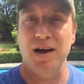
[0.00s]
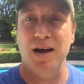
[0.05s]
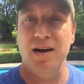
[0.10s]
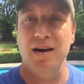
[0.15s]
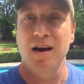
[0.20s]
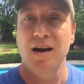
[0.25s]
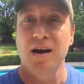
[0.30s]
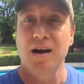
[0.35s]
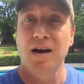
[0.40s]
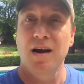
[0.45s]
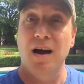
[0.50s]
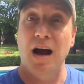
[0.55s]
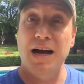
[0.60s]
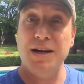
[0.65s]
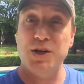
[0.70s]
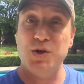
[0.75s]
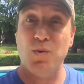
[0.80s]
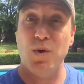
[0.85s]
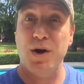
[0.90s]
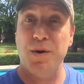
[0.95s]
And I
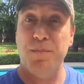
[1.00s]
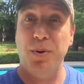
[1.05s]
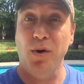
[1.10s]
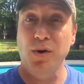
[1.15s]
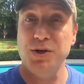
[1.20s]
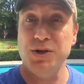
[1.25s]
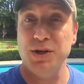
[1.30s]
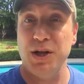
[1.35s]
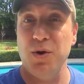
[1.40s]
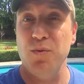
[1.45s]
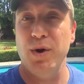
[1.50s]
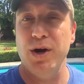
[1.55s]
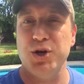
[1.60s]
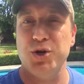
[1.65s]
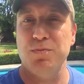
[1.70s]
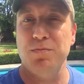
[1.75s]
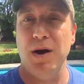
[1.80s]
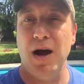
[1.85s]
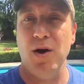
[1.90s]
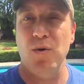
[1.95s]
just wanted to personally wish
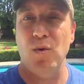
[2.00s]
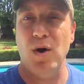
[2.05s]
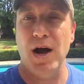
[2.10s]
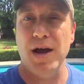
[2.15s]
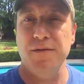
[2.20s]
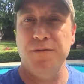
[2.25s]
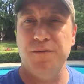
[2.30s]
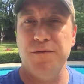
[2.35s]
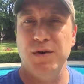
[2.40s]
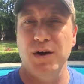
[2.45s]
my wife,